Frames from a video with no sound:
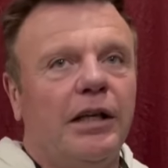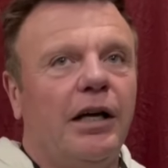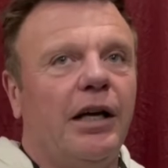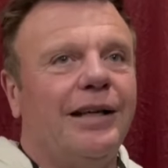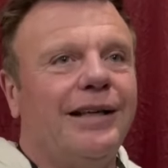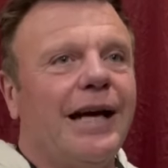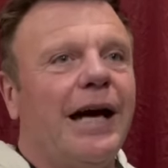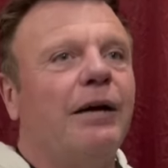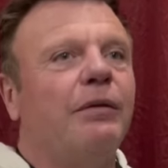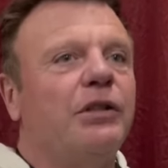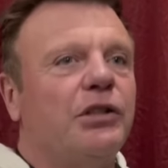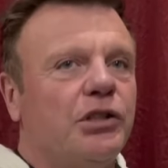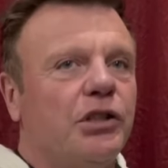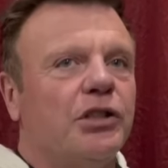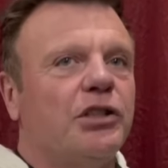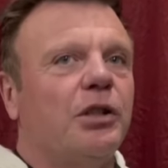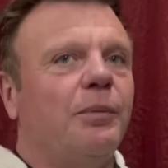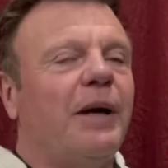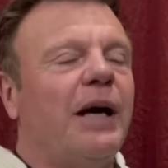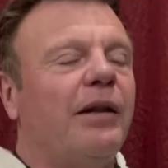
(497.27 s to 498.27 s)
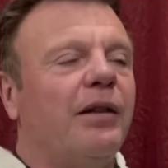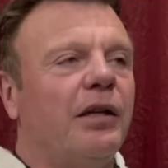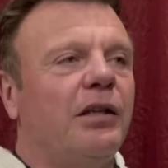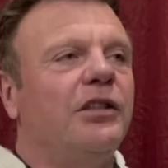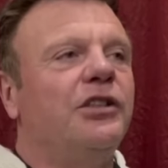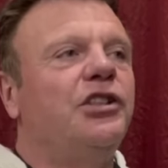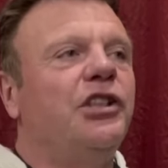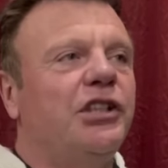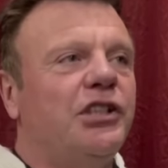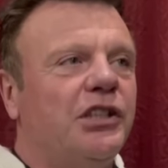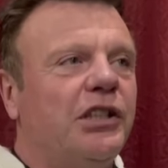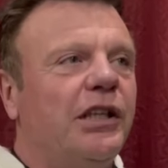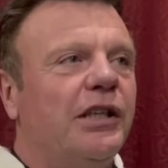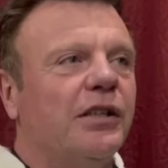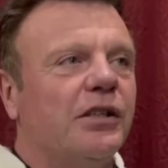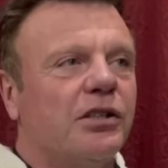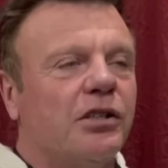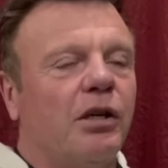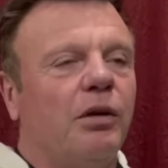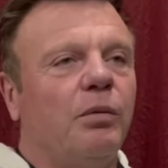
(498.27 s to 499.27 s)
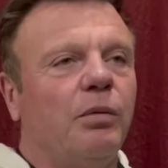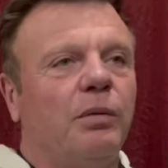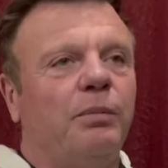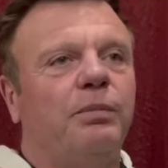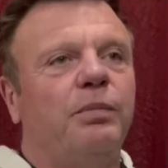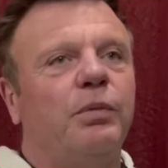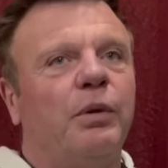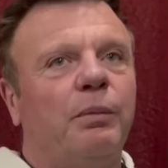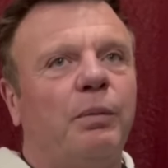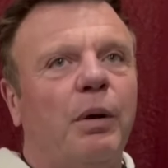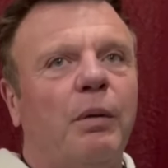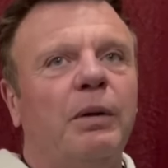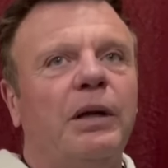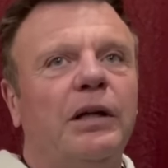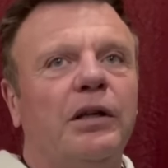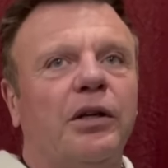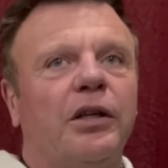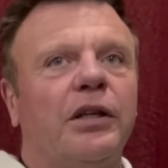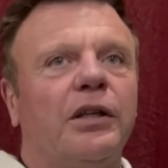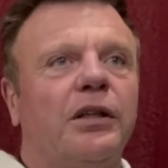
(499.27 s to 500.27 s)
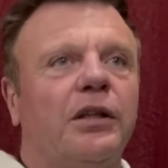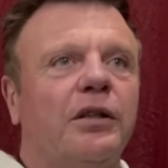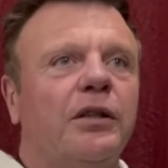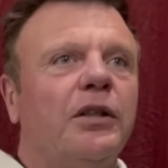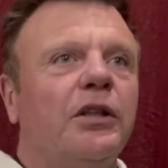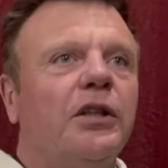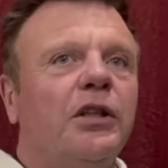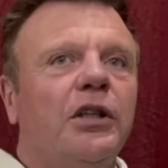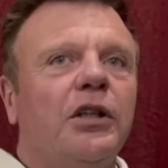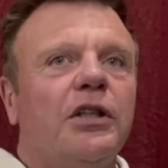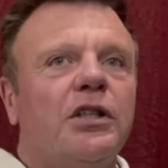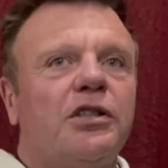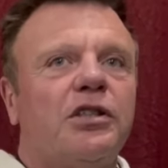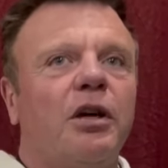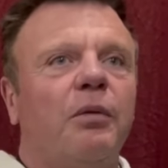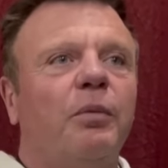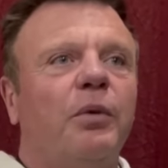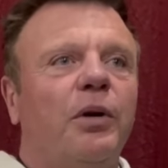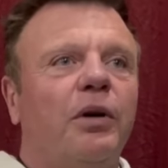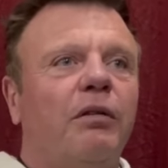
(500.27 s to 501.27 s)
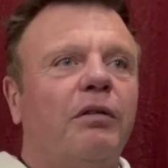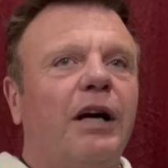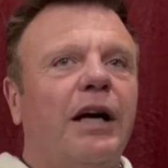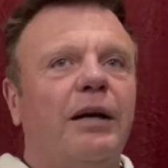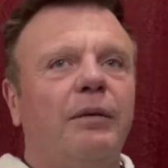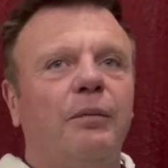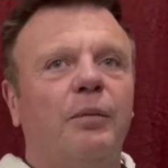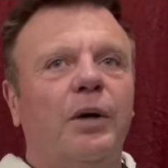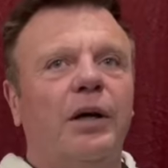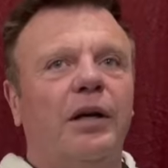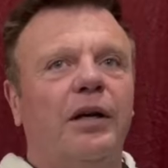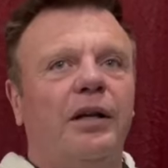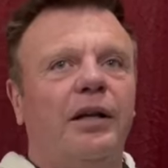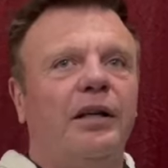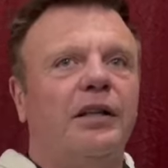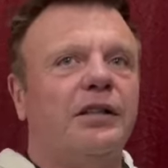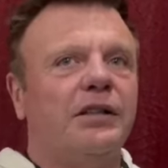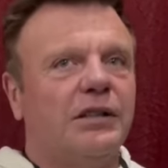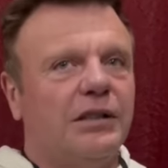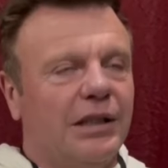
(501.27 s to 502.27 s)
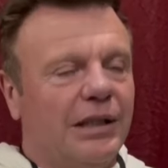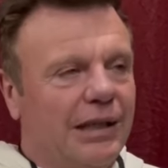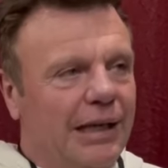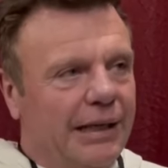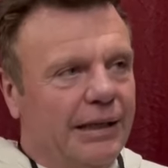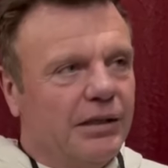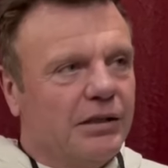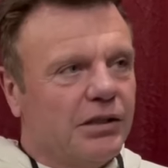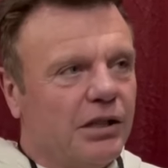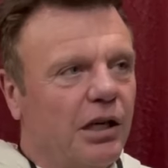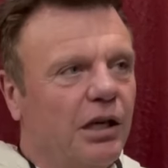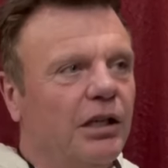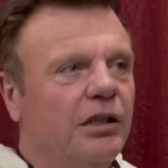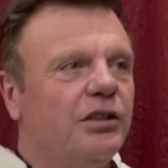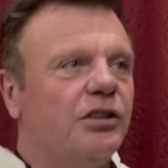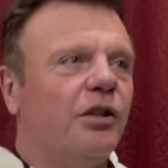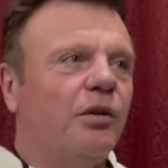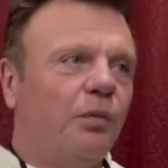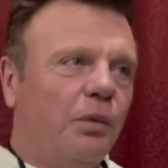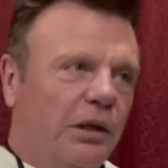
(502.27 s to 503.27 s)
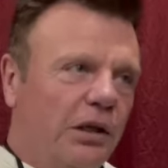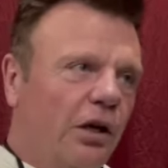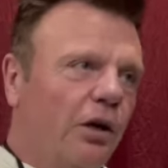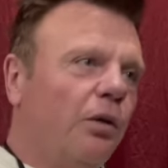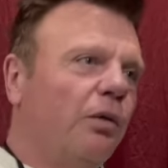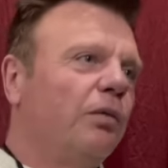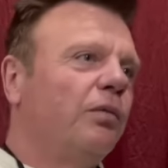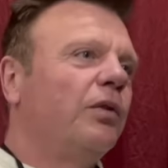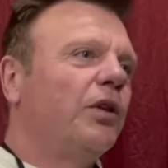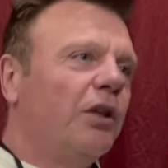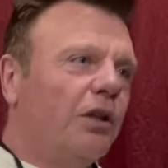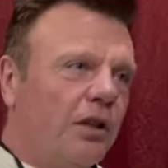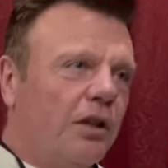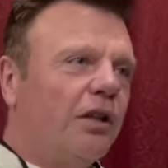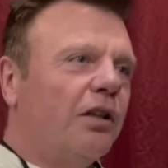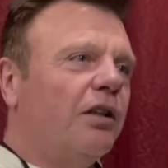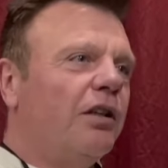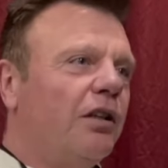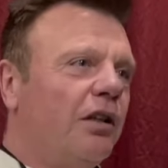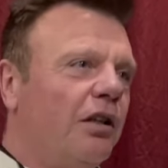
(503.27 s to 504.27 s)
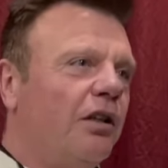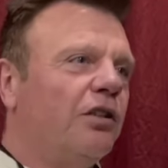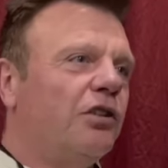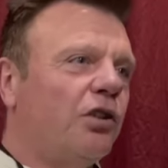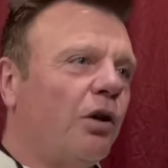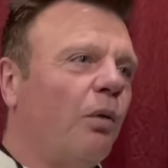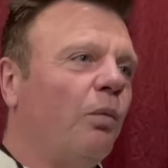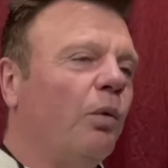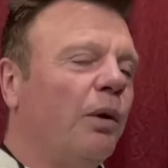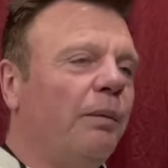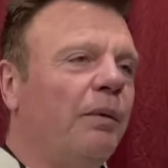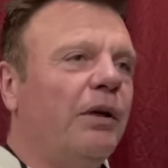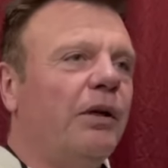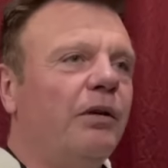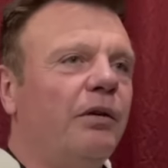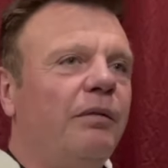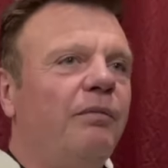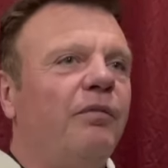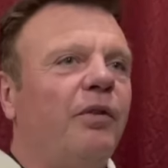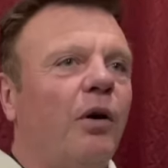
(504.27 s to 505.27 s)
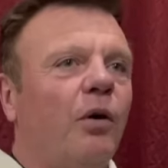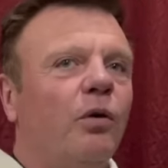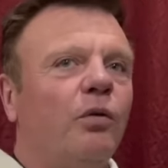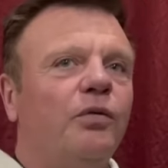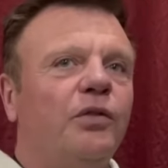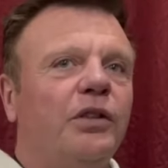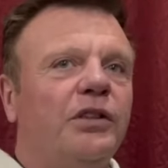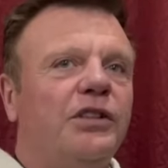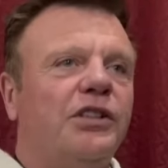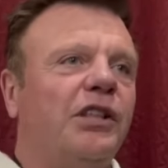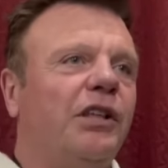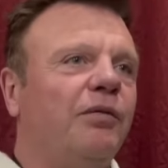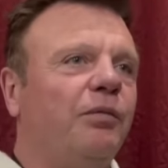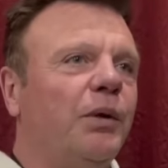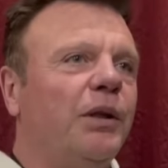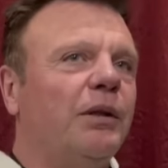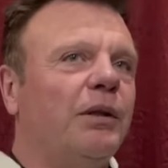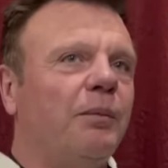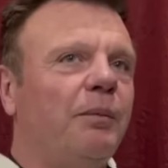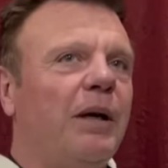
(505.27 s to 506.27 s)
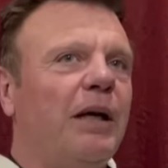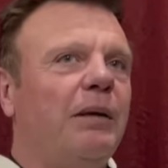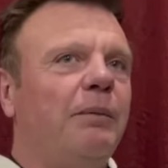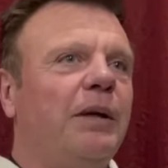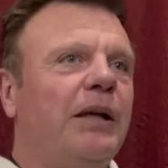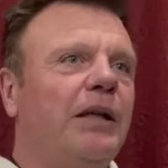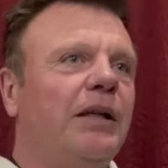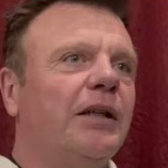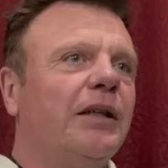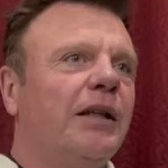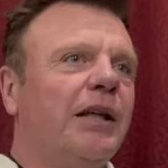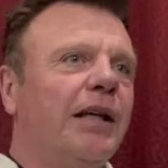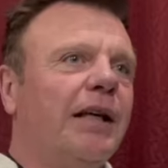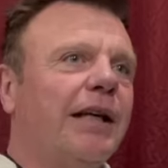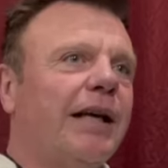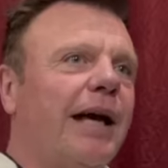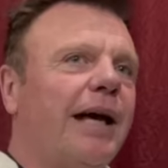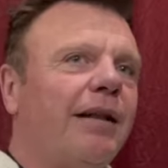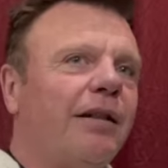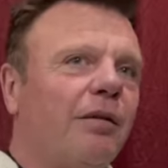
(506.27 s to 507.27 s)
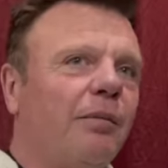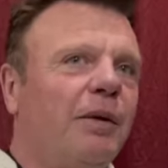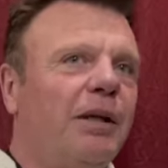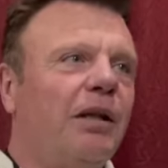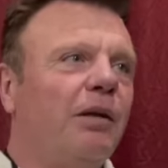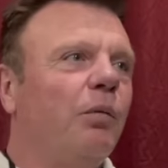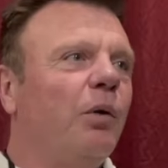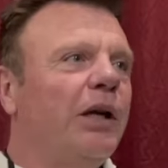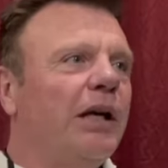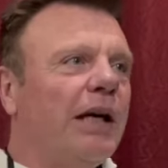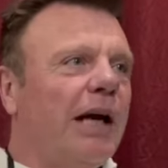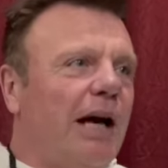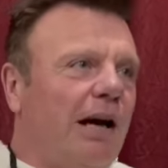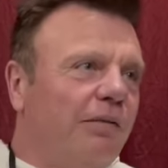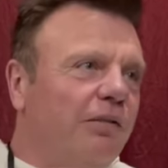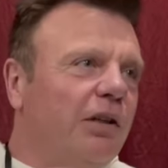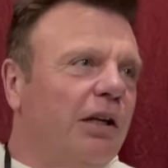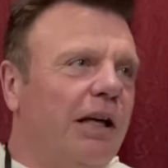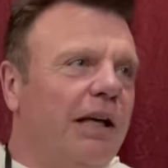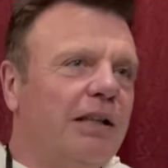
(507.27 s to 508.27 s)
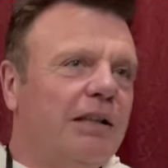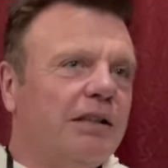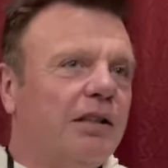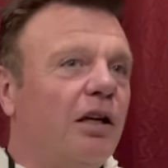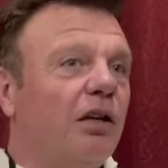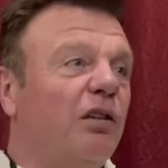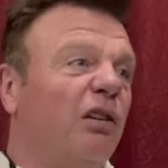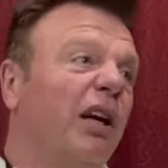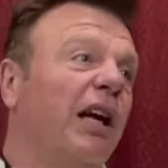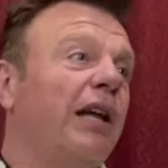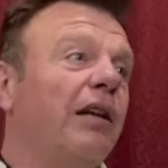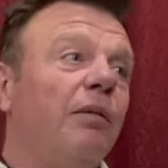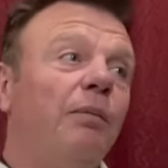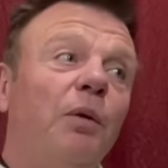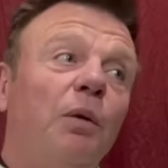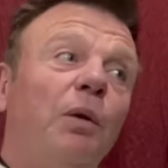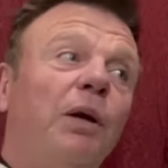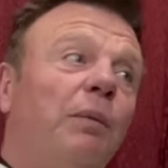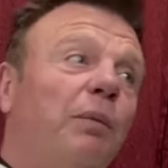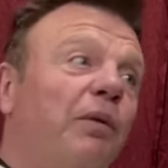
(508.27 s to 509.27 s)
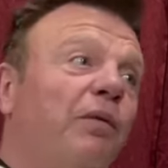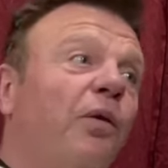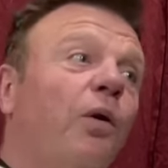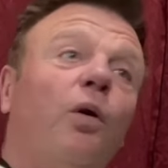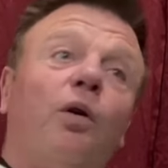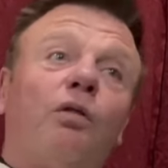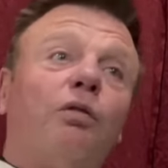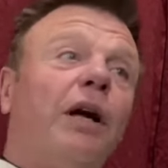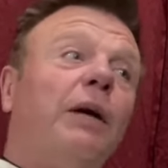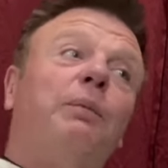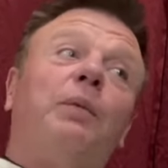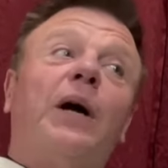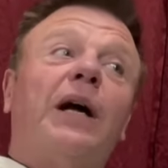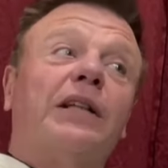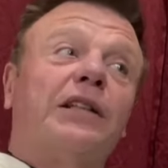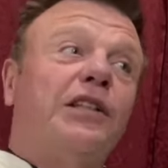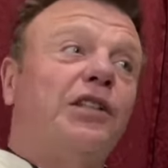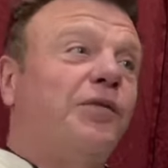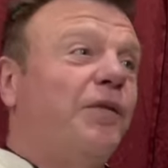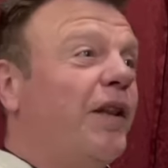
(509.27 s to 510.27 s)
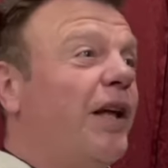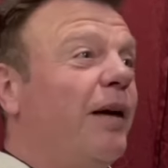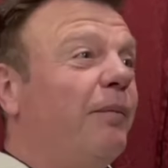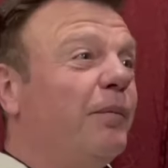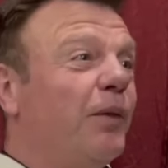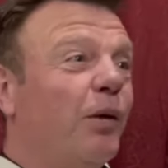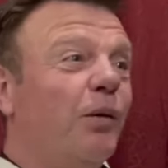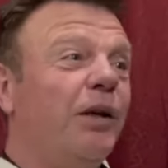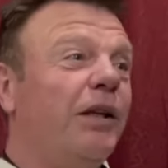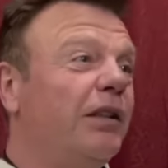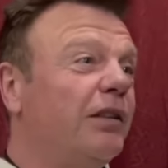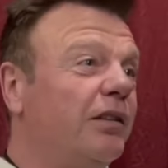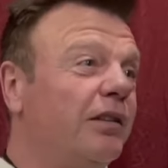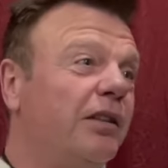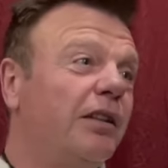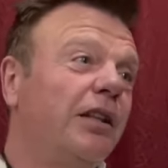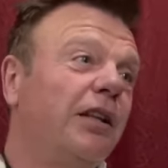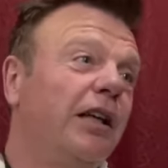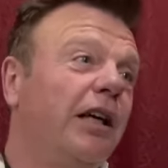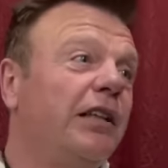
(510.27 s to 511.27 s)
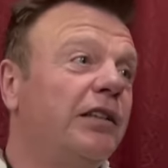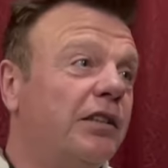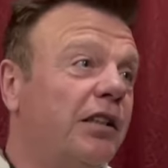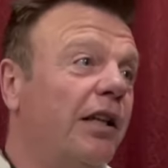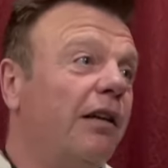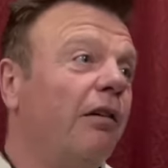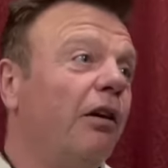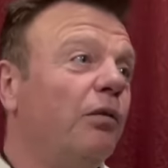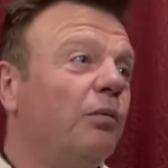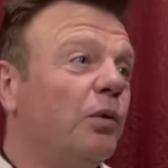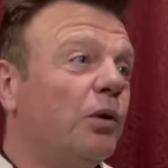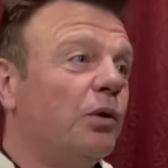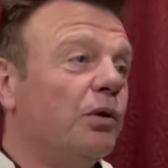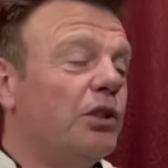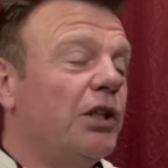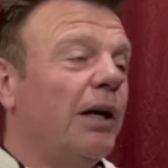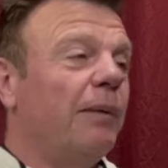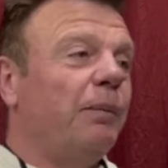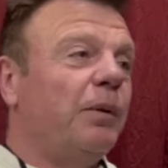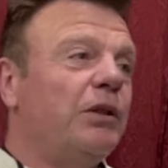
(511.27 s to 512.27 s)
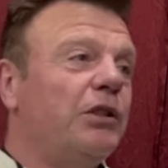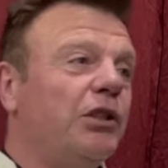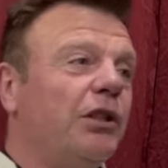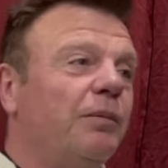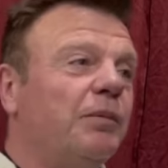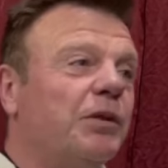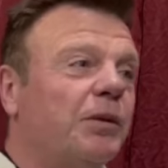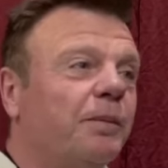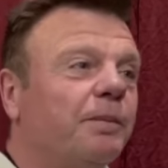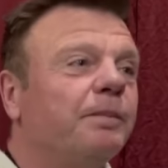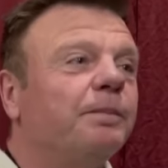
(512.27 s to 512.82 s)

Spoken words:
now it's just about the logistics, so we're probably looking at somewhere around where there's lakeside, so we know the top women are involved, and see if we could maybe get them in the week after lakeside or get them the week before. Great practice for them going into their own world championships.